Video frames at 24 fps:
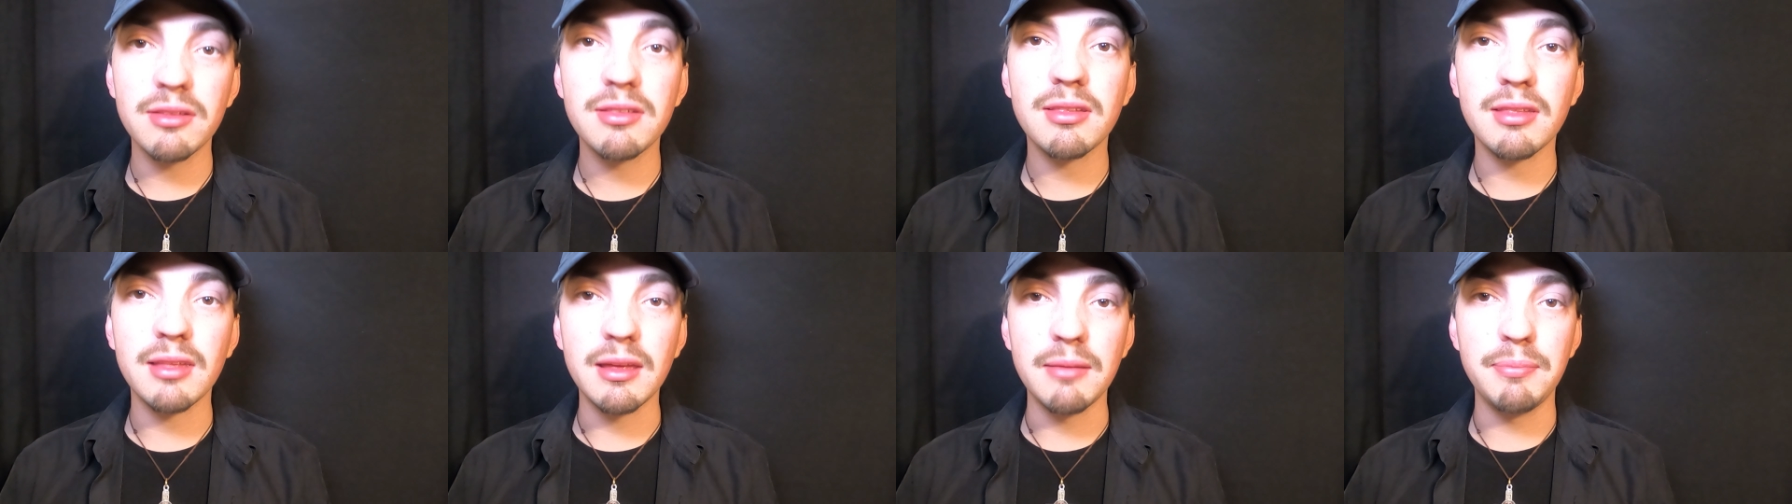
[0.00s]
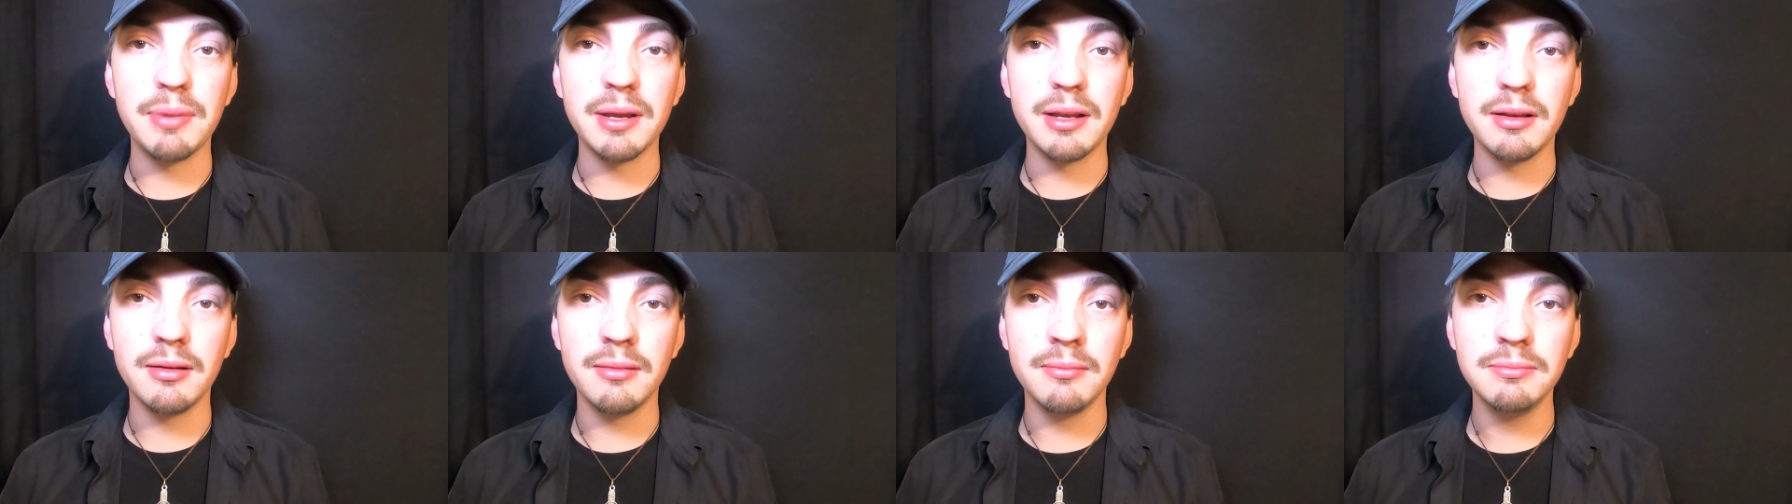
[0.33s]

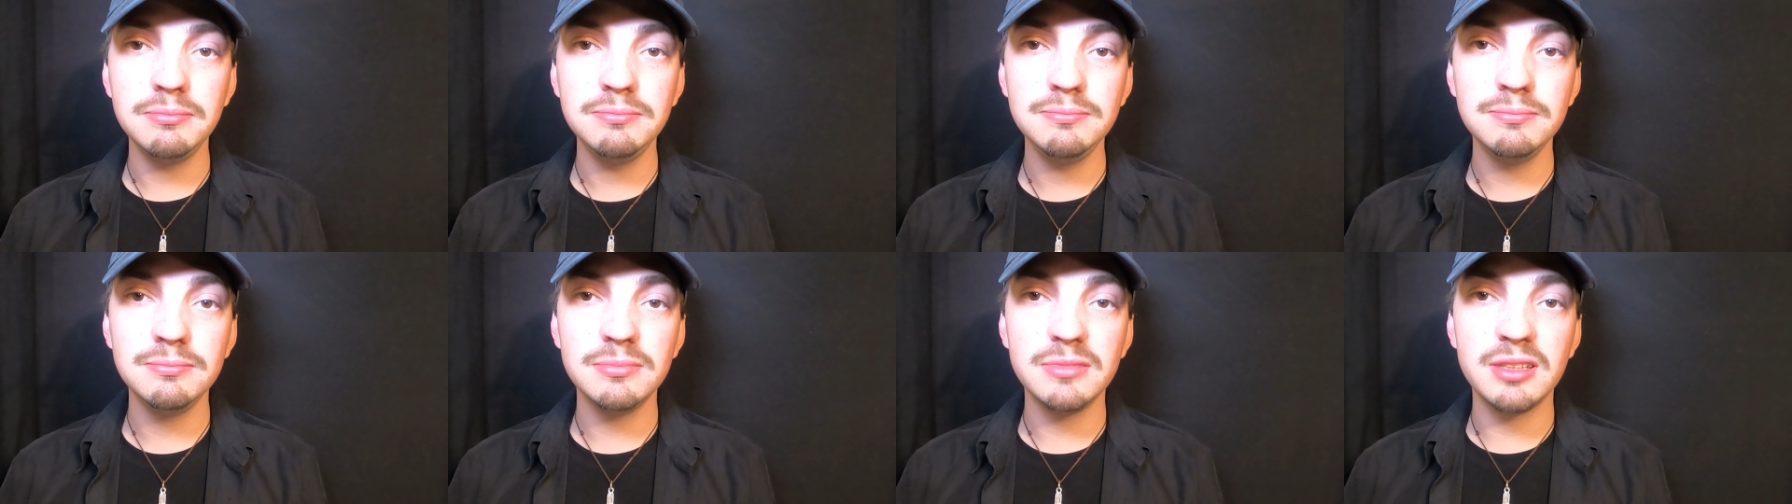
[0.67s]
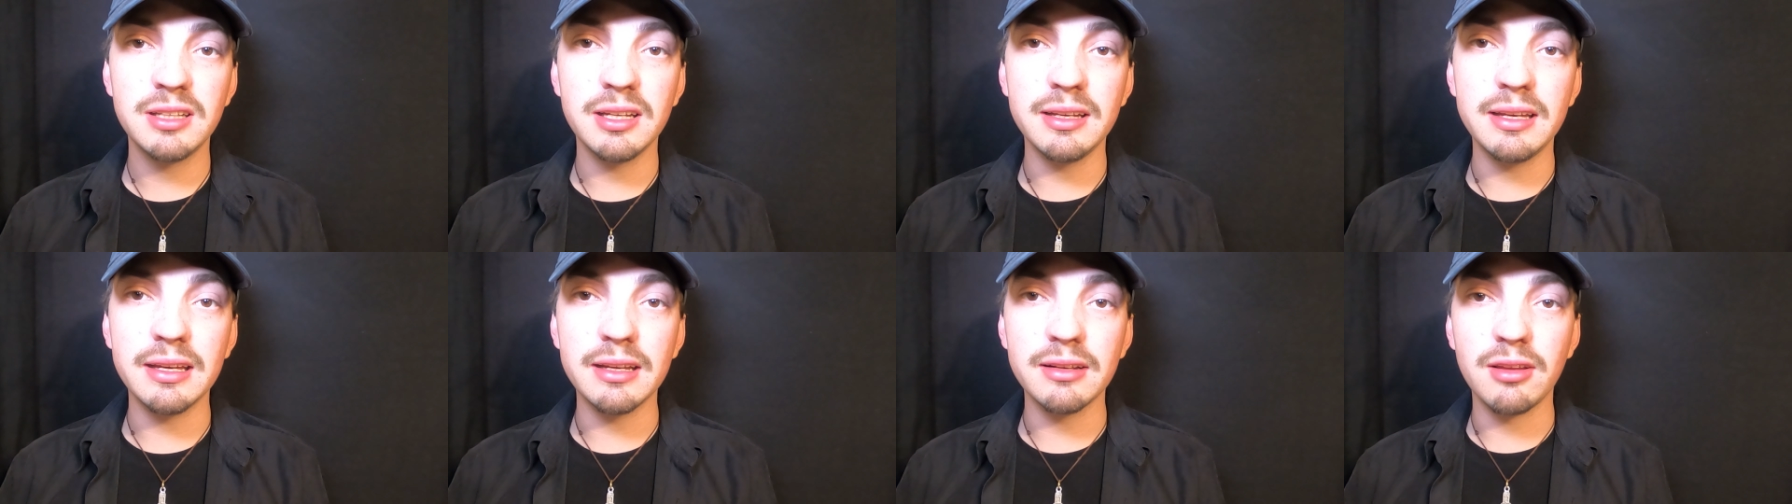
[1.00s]
slipping
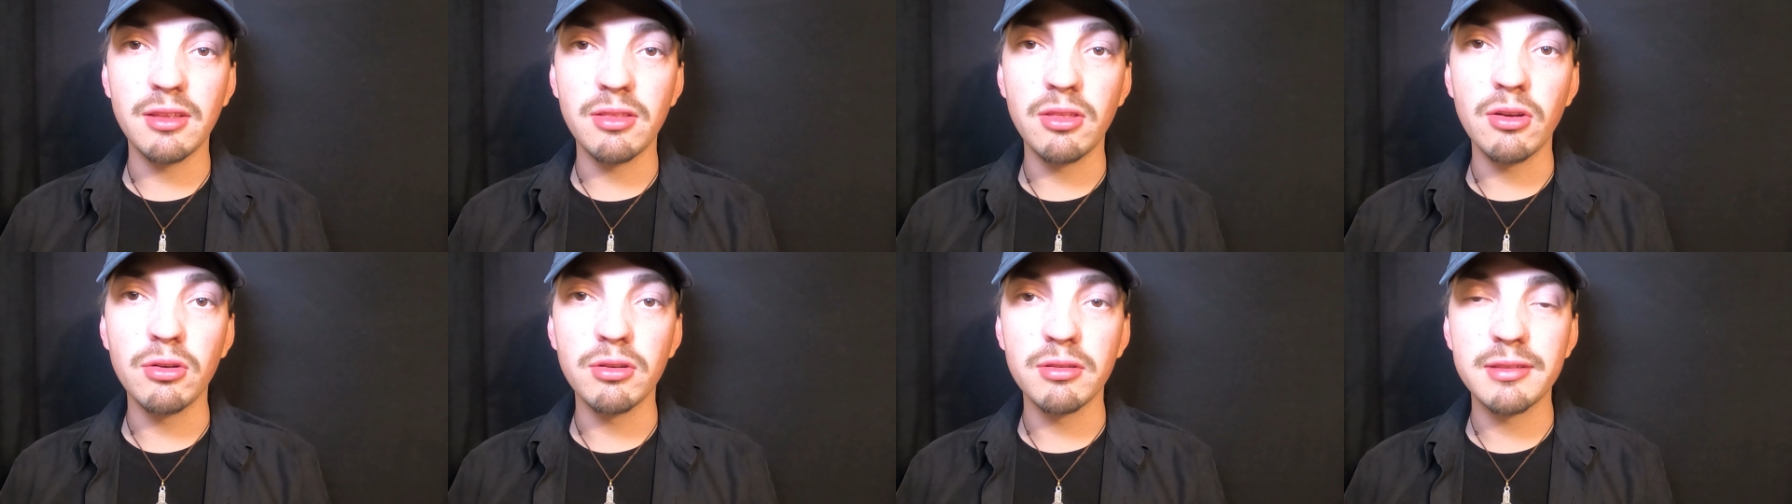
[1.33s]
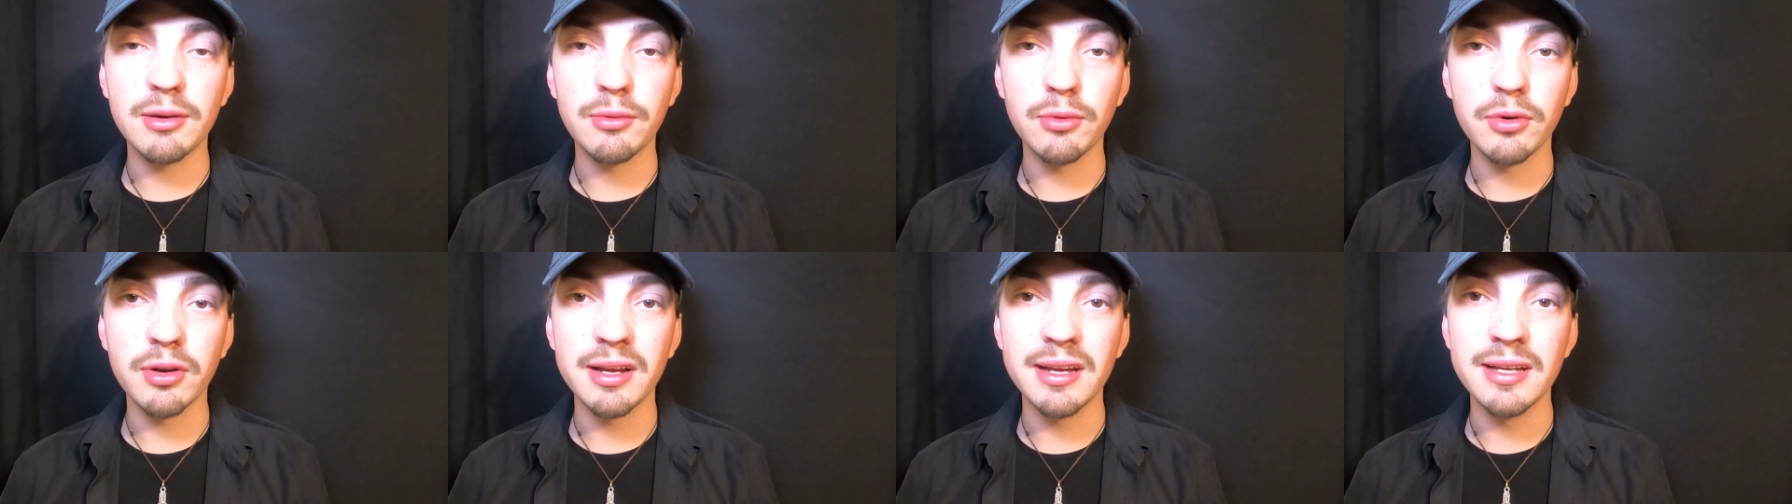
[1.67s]
to get to those
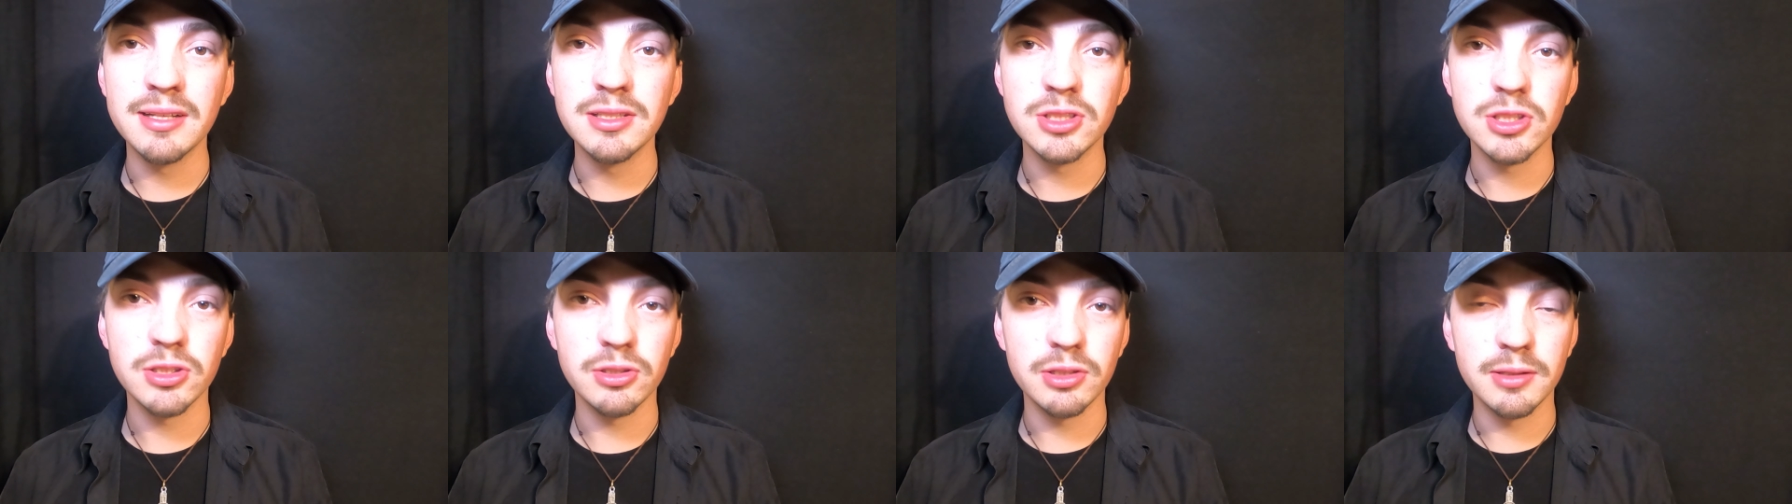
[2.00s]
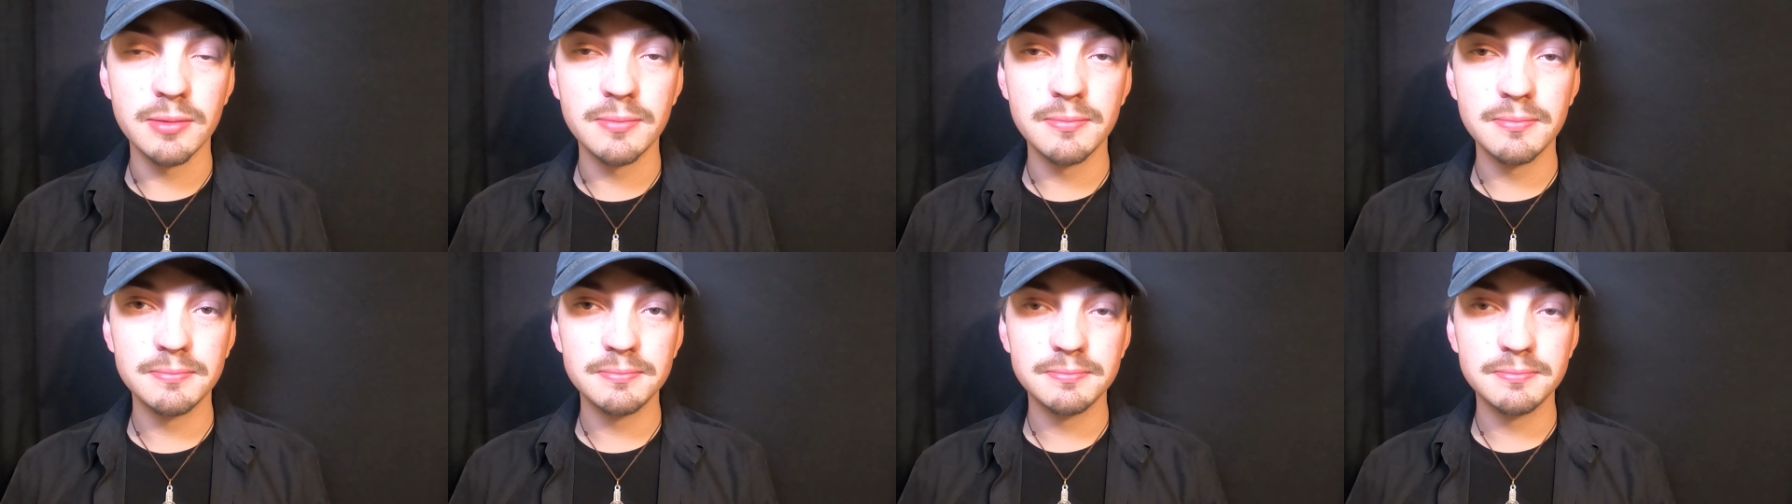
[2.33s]
that were injured.